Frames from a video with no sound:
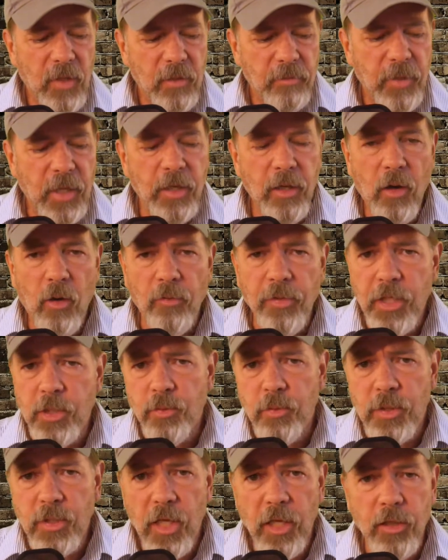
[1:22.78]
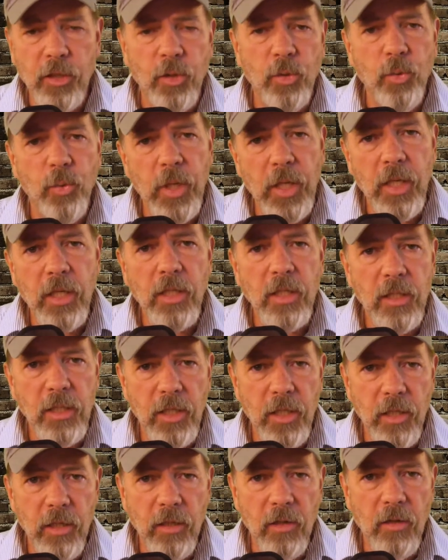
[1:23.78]
But no, this was a
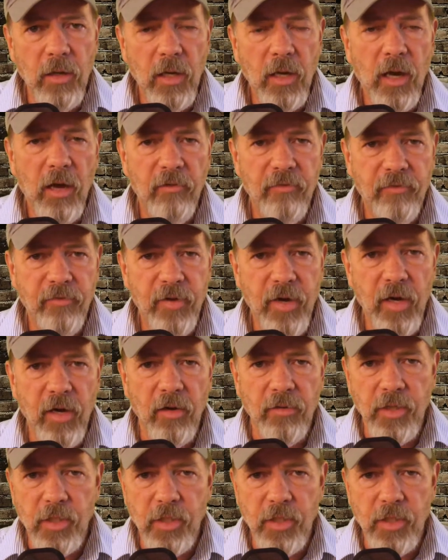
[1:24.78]
3-year affair.